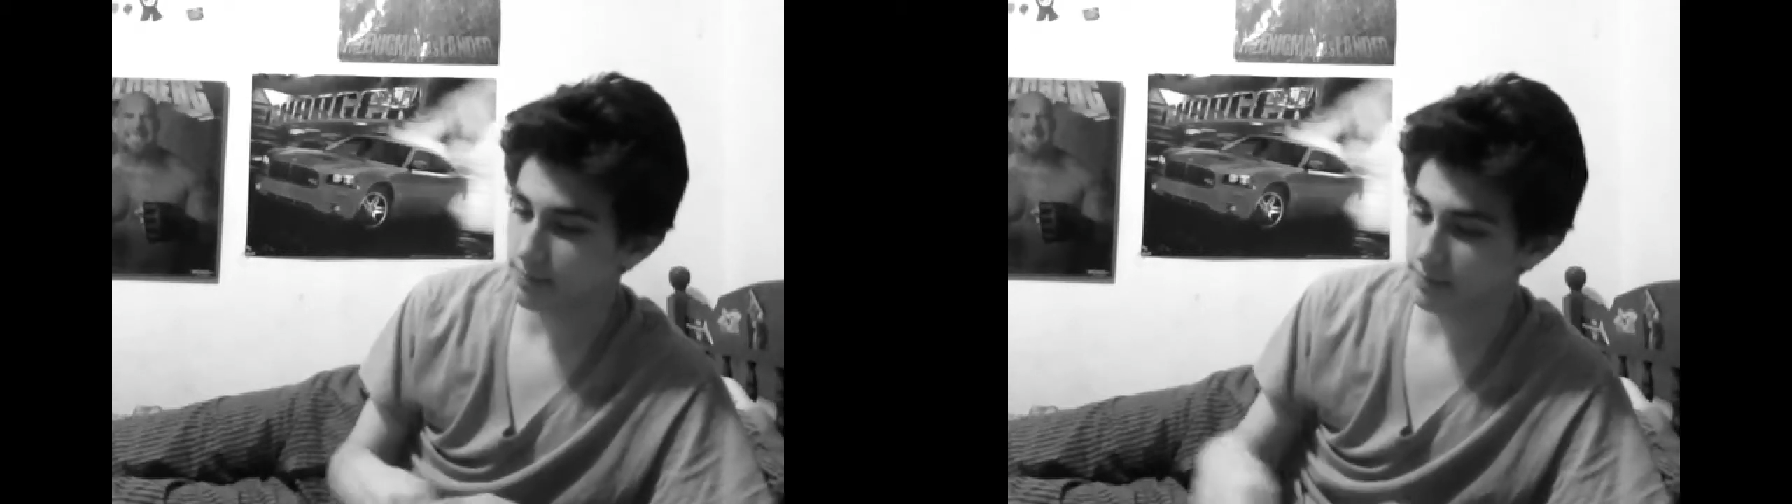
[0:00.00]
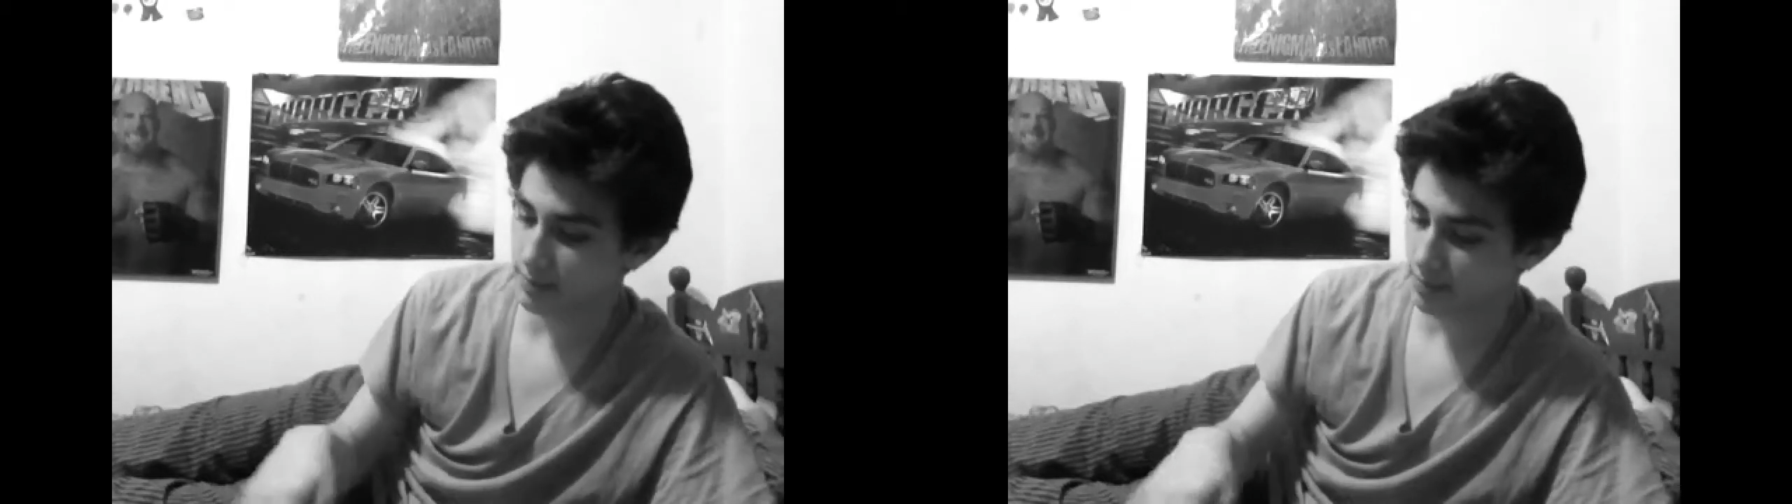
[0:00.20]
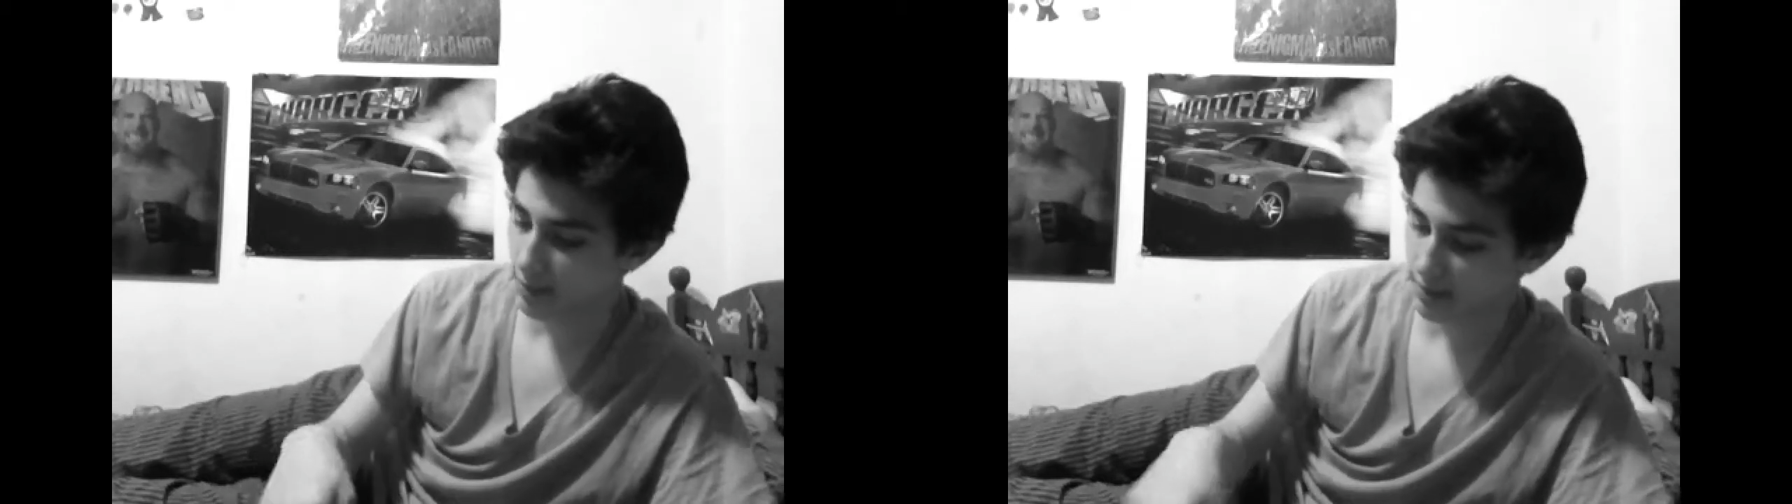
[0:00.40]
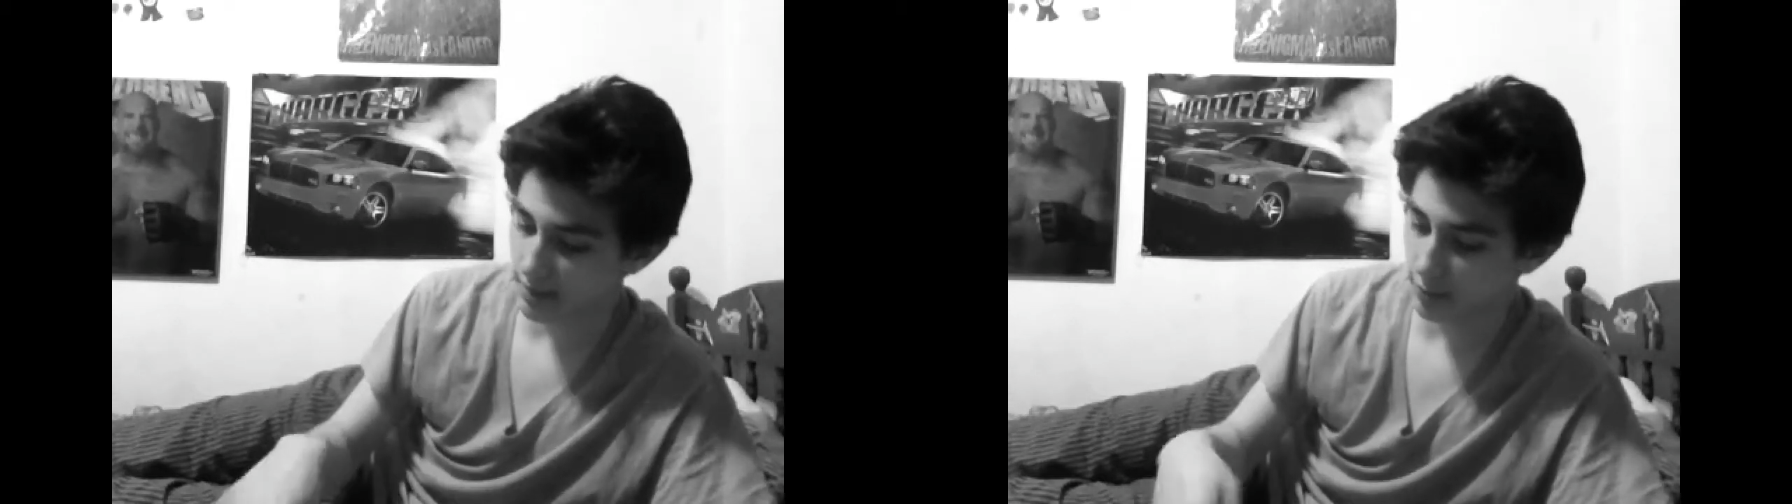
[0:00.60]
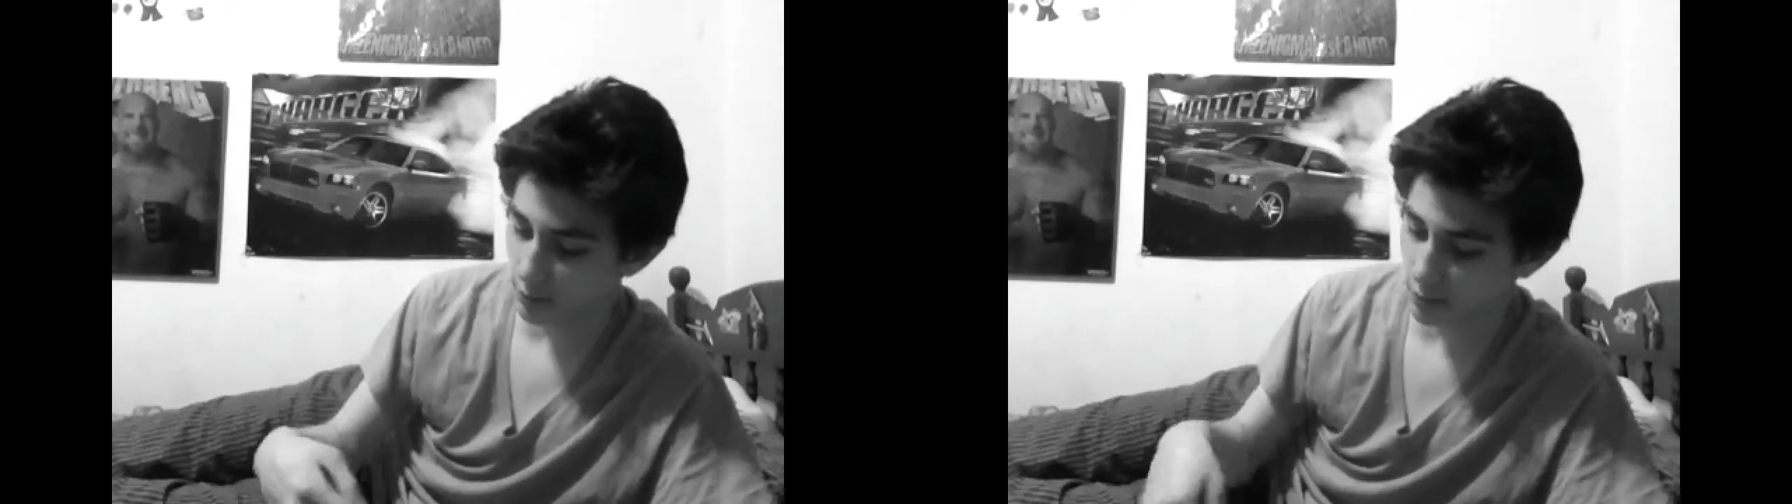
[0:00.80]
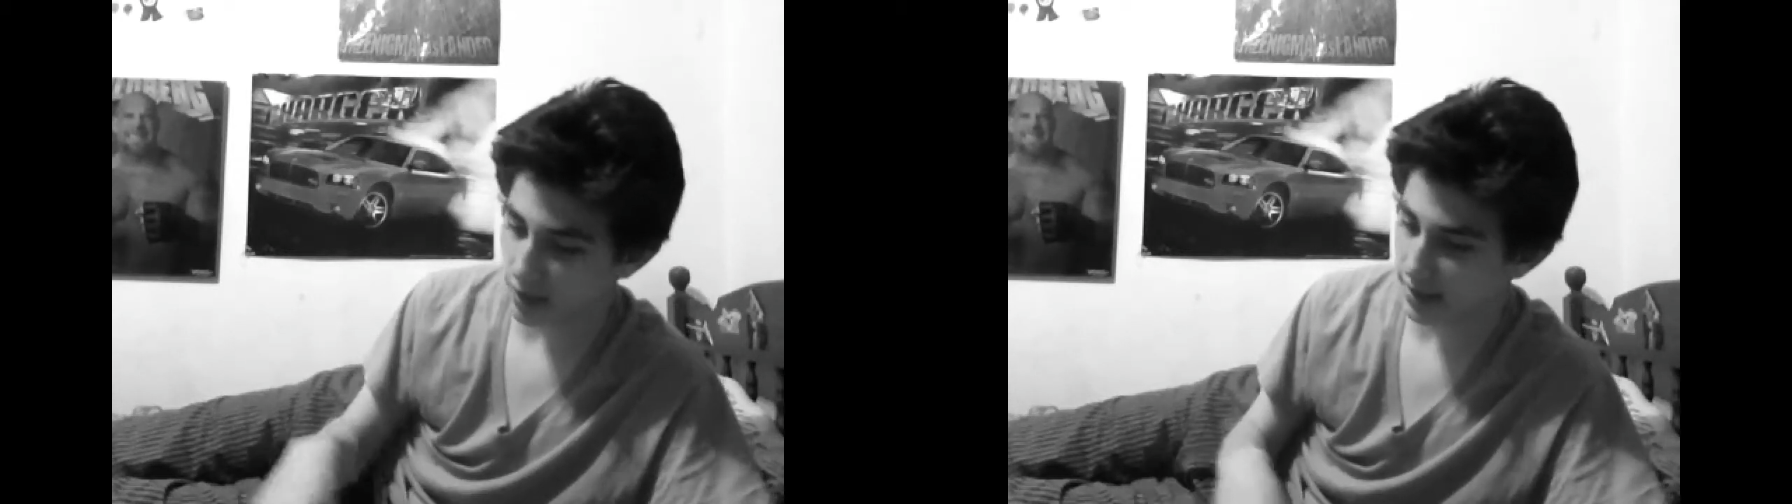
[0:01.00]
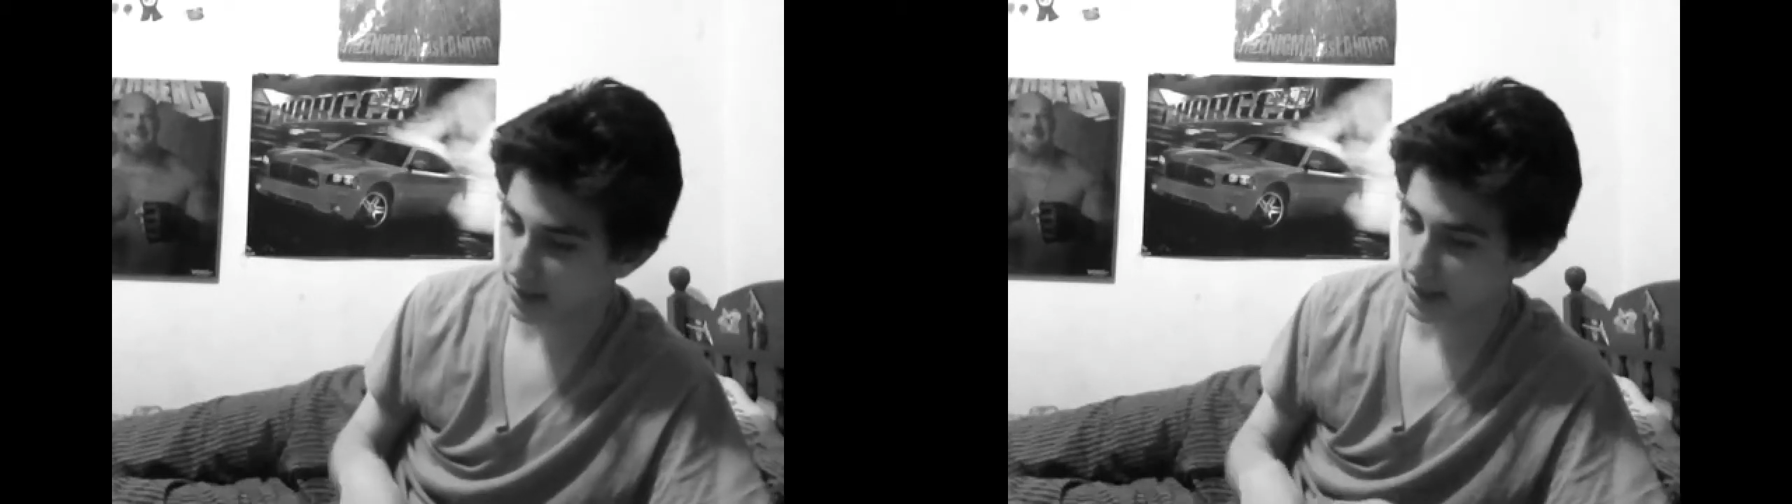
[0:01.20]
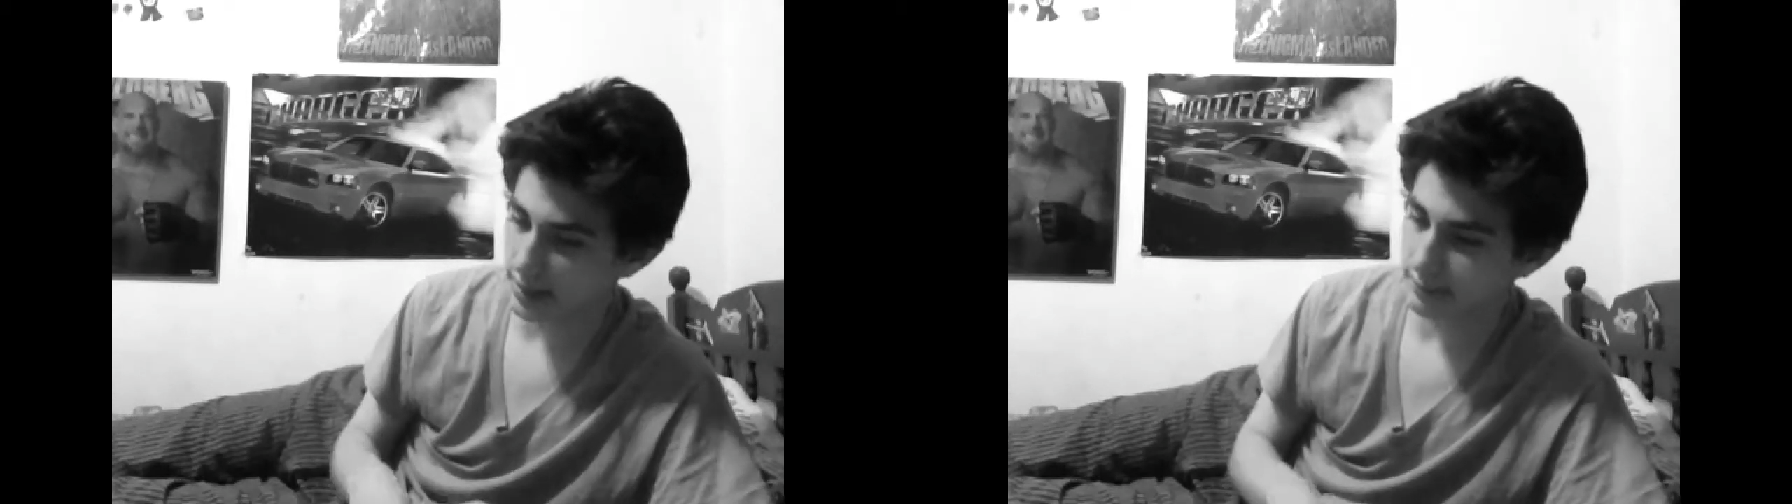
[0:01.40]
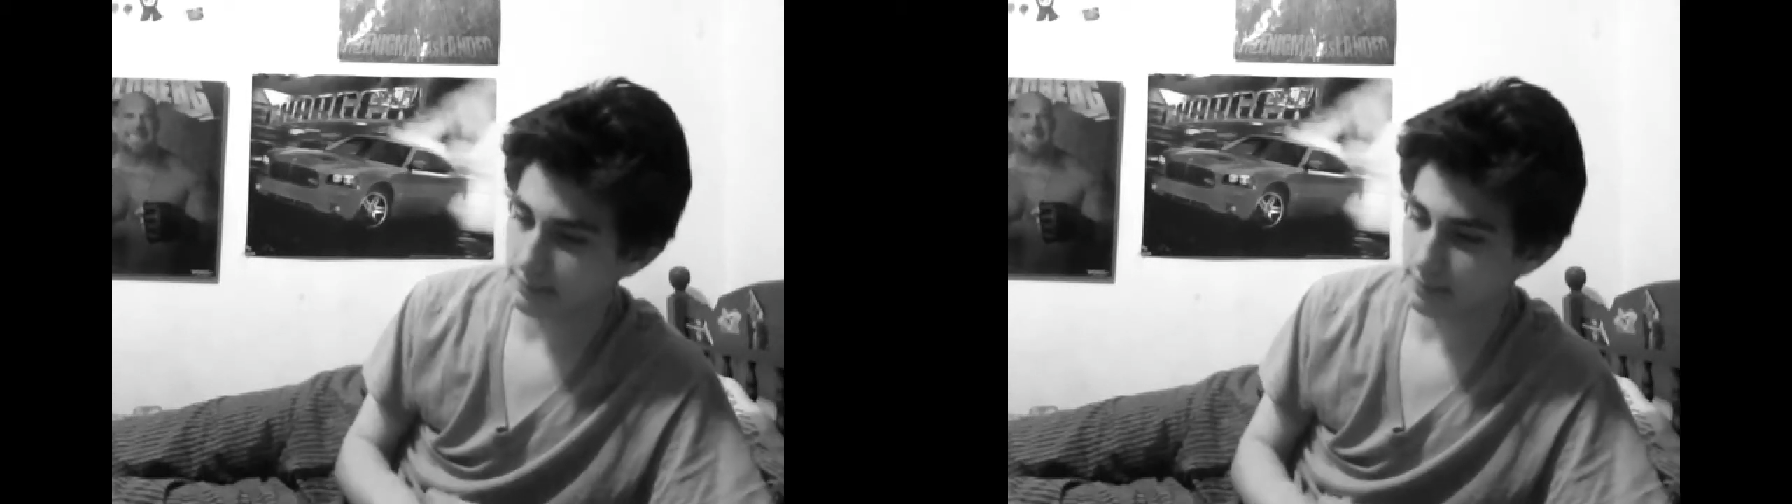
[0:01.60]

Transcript: the person running it,